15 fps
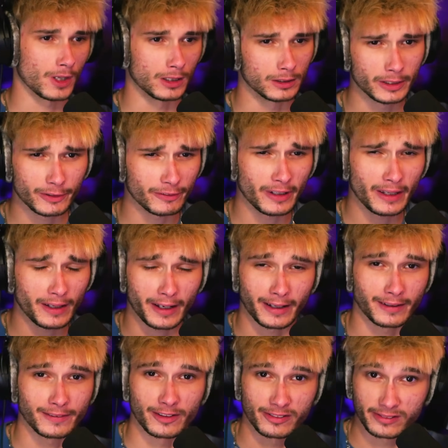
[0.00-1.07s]
Literally
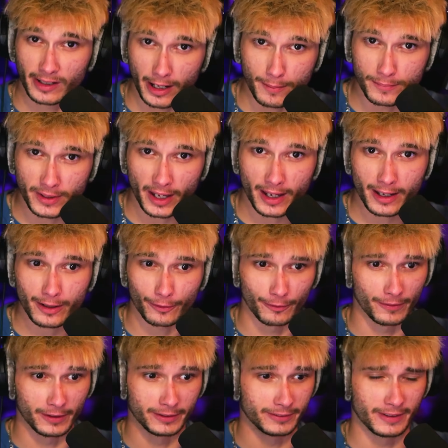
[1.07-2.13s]
like the same day or
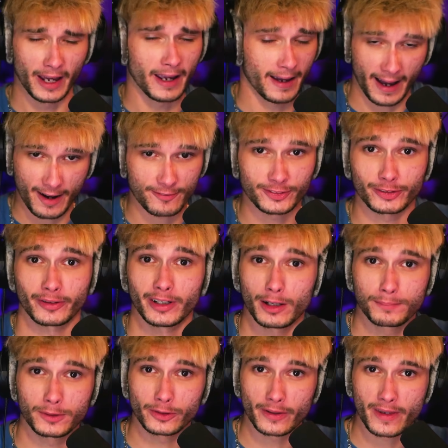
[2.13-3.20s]
the day after I
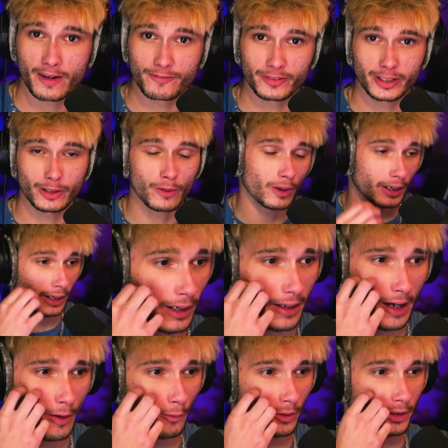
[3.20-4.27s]
uploaded that video, I, I
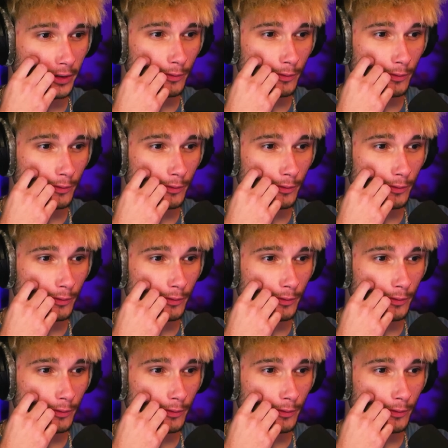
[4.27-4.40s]
can't really